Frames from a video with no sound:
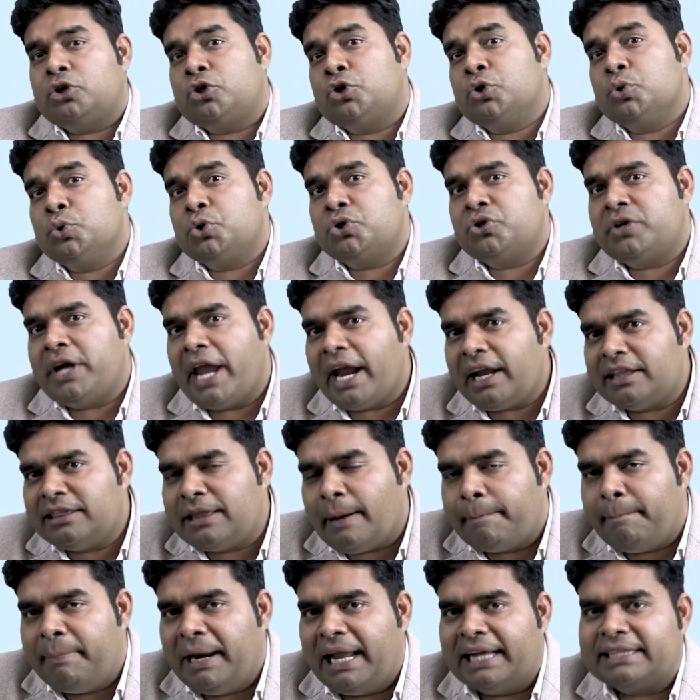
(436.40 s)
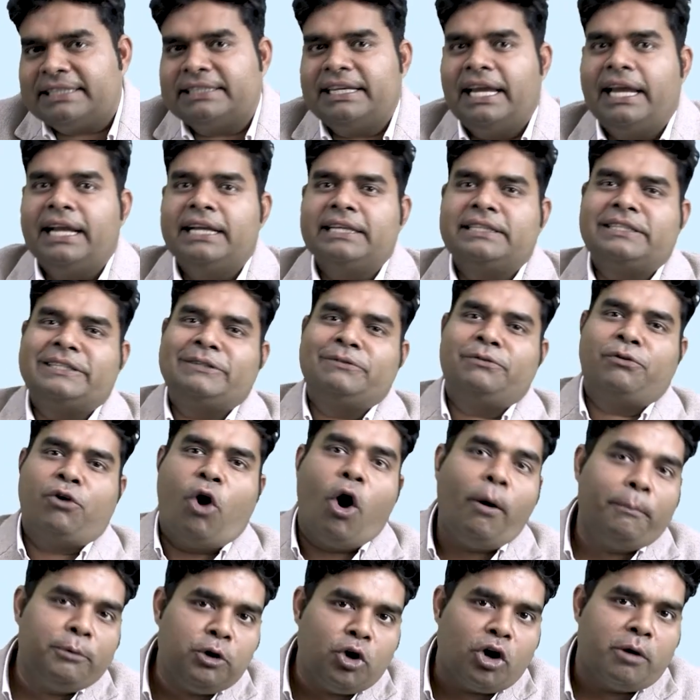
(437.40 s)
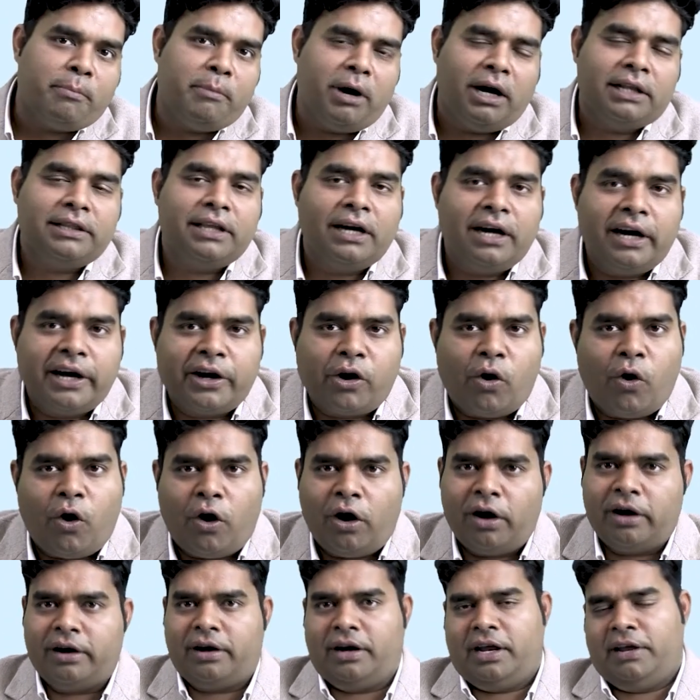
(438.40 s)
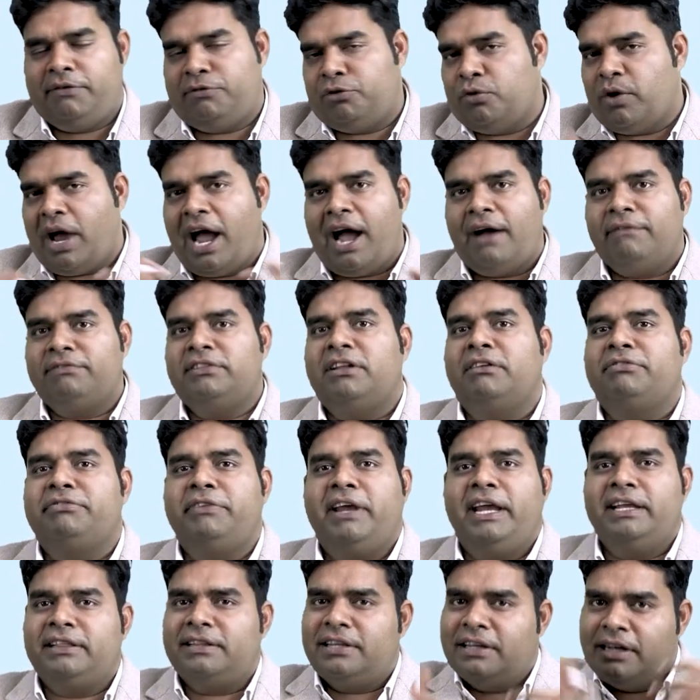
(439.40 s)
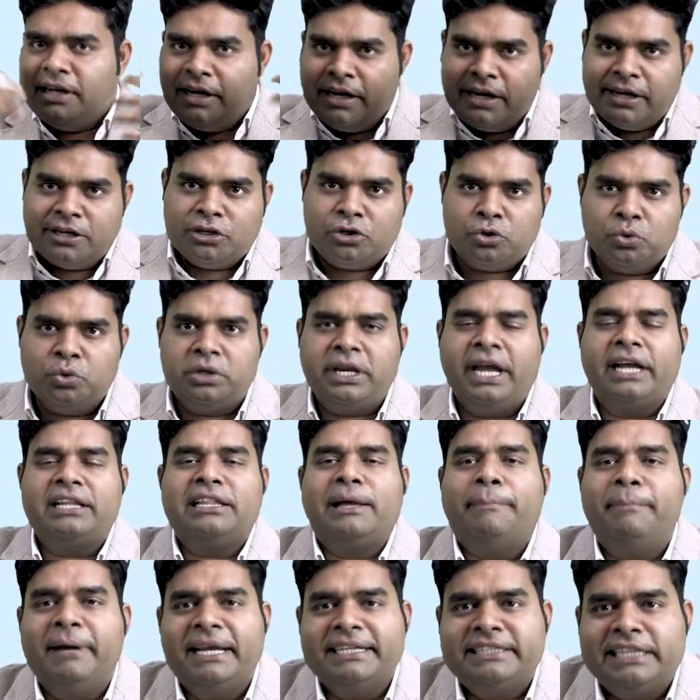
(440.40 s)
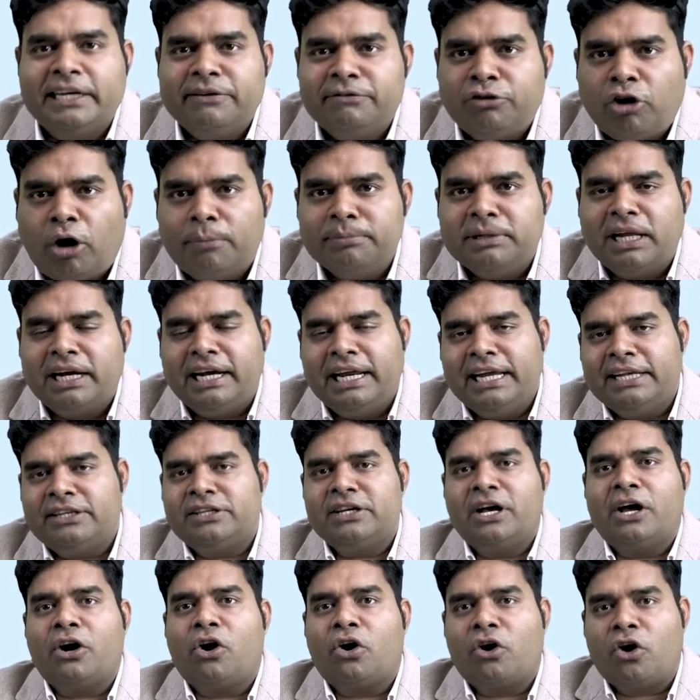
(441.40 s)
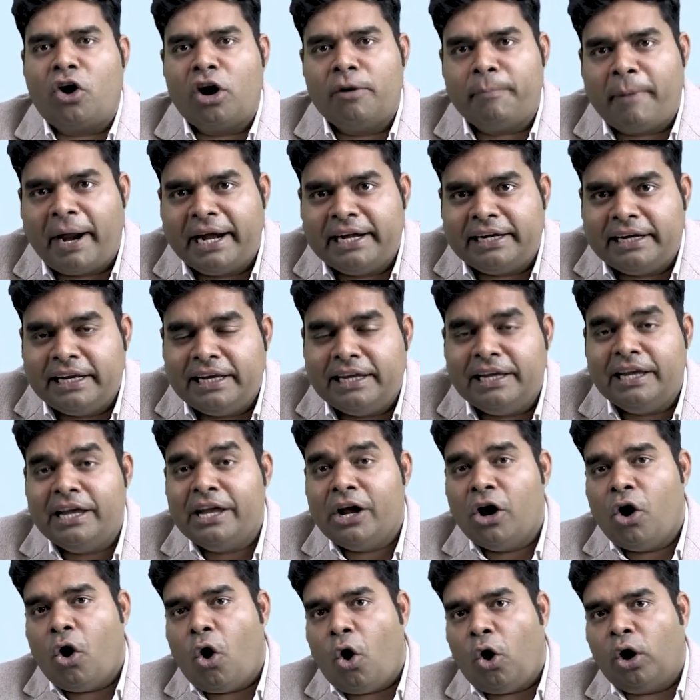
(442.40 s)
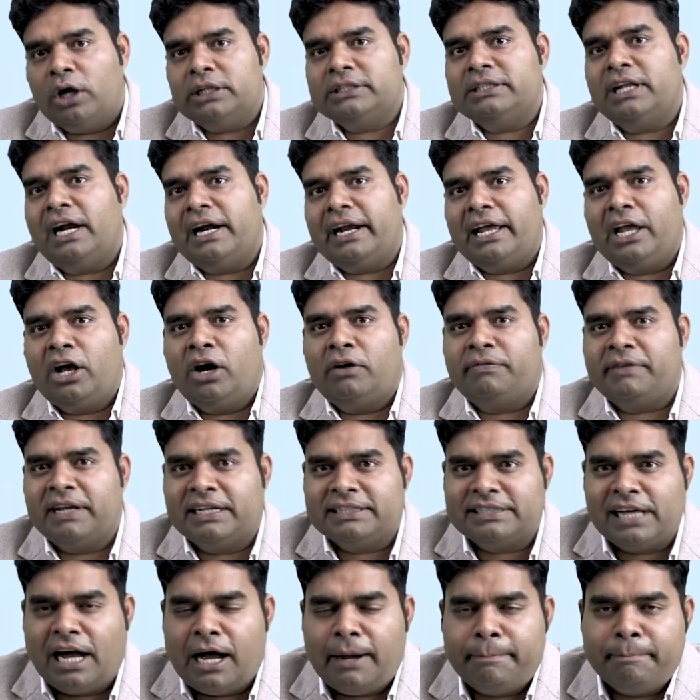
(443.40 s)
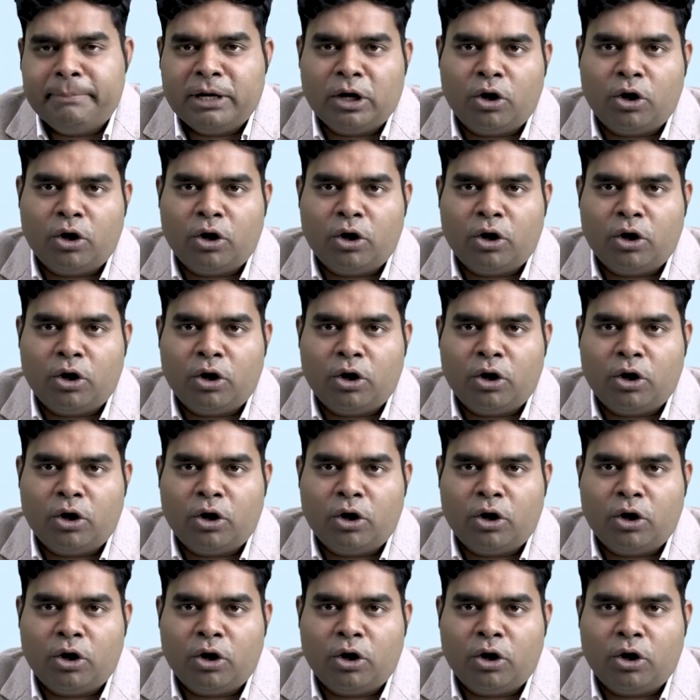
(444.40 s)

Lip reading: to take the blessings from your mother, or if you have the faith, to take the blessing from the nature or Almighty on the day of exam.